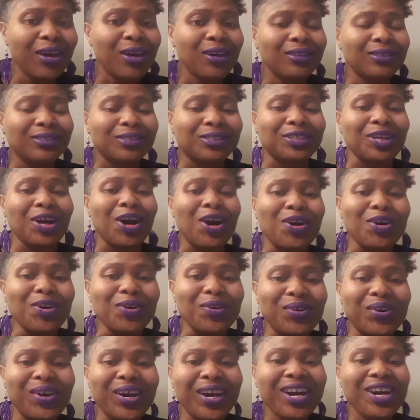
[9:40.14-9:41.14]

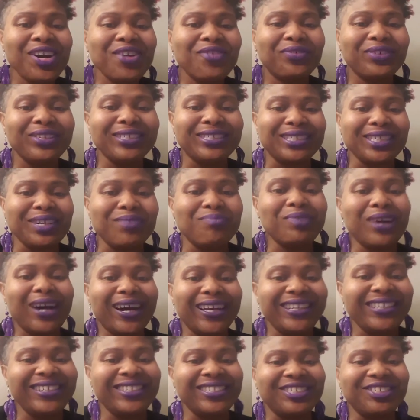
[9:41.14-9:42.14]
So, for
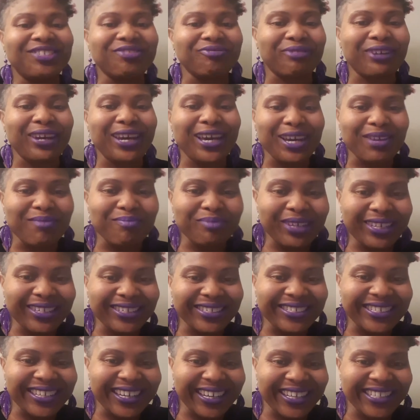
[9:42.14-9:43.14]
somebody to drag me
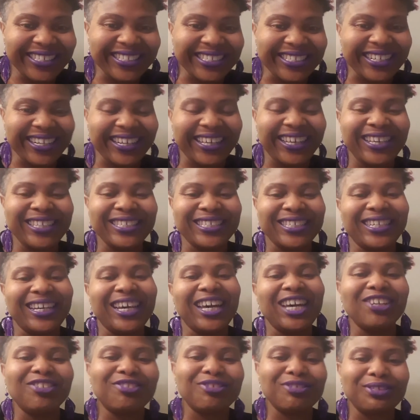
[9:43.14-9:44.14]
to dance class, and
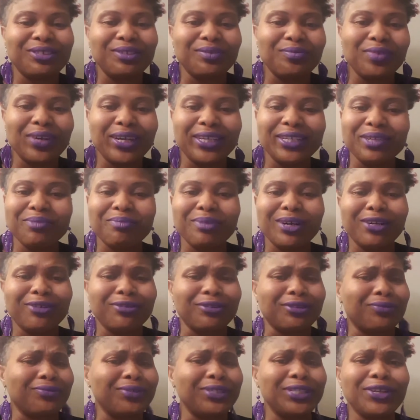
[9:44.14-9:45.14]
I actually went
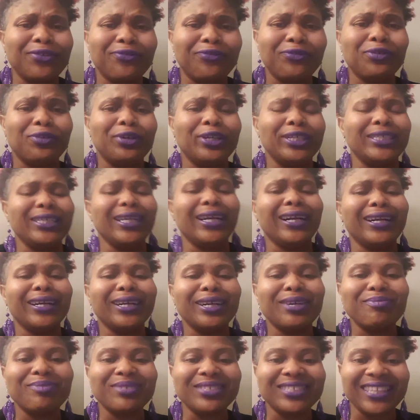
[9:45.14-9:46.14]
about 3 or 4
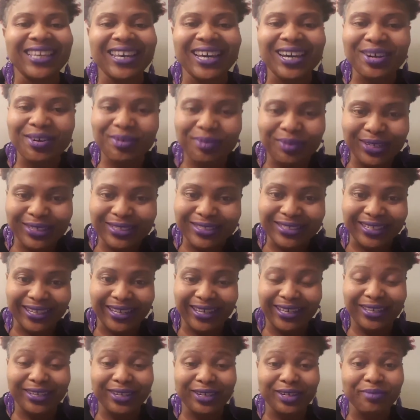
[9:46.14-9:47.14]
times, that was
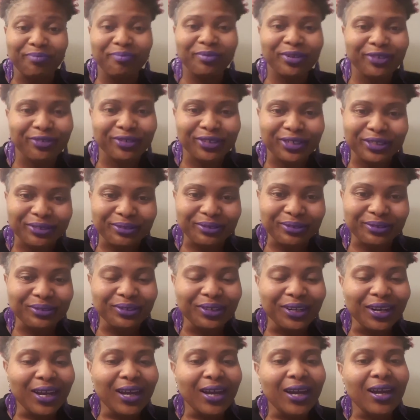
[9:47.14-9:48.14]
like a miracle.
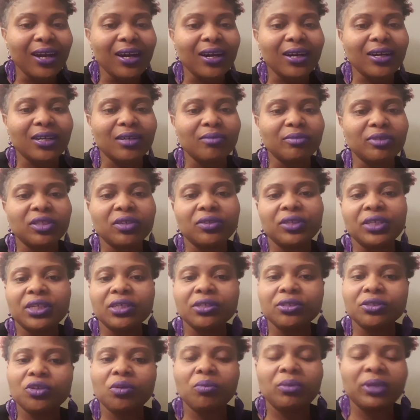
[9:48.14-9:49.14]
So there
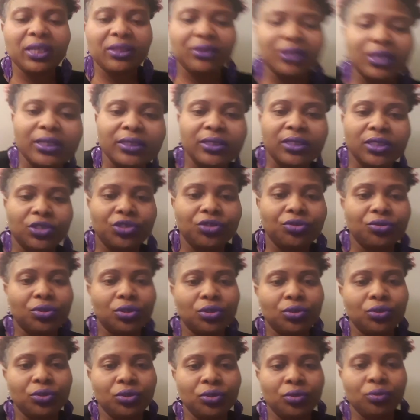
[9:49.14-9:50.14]
are so many things that you
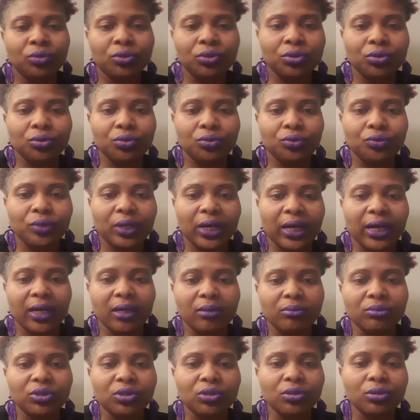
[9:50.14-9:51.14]
can do
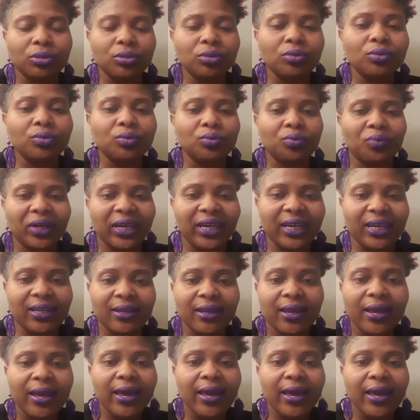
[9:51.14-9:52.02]
to lose weight,